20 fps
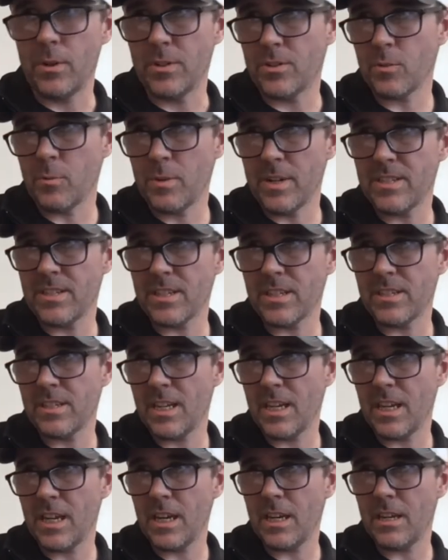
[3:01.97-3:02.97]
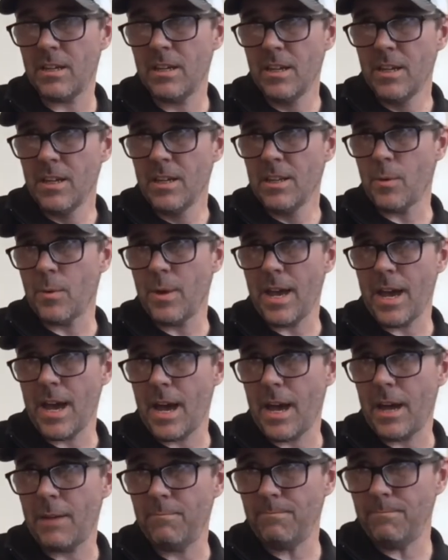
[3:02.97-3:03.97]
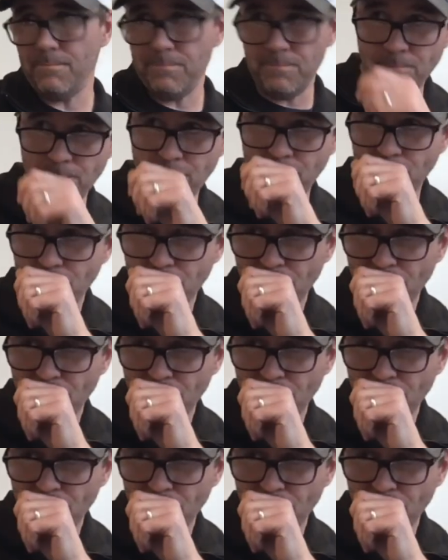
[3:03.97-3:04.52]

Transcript: what 2016. Then we had yeah.